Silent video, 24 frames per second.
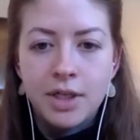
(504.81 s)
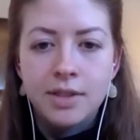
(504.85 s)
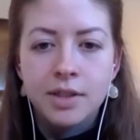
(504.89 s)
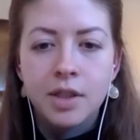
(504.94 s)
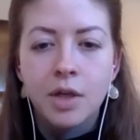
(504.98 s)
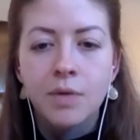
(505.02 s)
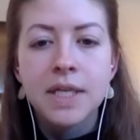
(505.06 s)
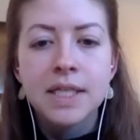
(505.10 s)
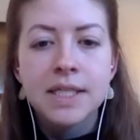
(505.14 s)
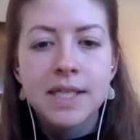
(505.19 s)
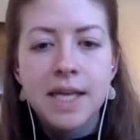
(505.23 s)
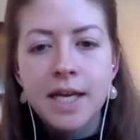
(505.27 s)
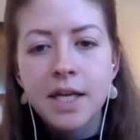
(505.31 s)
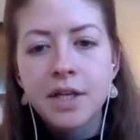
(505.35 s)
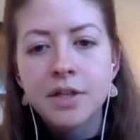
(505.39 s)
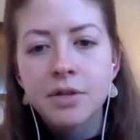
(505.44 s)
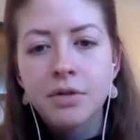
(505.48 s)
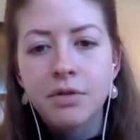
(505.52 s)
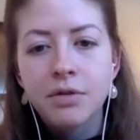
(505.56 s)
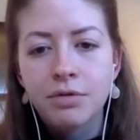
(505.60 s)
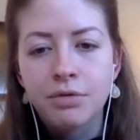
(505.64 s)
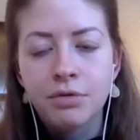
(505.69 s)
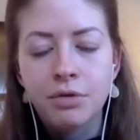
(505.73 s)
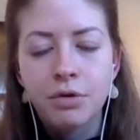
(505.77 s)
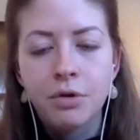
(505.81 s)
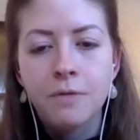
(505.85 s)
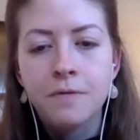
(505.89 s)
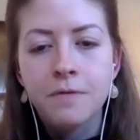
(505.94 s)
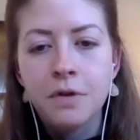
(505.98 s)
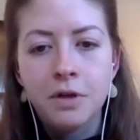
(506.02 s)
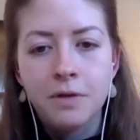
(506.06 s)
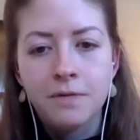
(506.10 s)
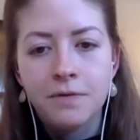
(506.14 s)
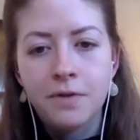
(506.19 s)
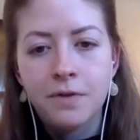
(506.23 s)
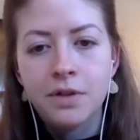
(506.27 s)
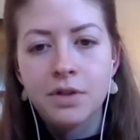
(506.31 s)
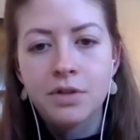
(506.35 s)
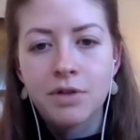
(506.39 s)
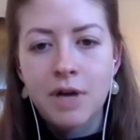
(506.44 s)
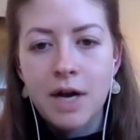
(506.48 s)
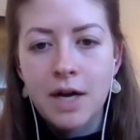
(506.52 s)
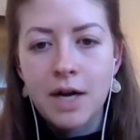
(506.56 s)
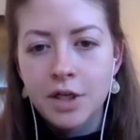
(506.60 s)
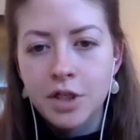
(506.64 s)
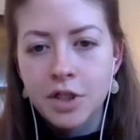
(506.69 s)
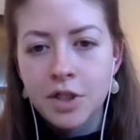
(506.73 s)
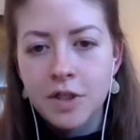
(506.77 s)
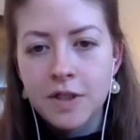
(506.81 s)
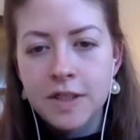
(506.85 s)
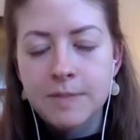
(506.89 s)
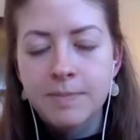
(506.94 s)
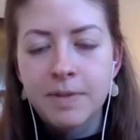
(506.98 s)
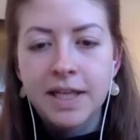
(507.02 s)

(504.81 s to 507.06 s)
So he takes you through a few different strategies.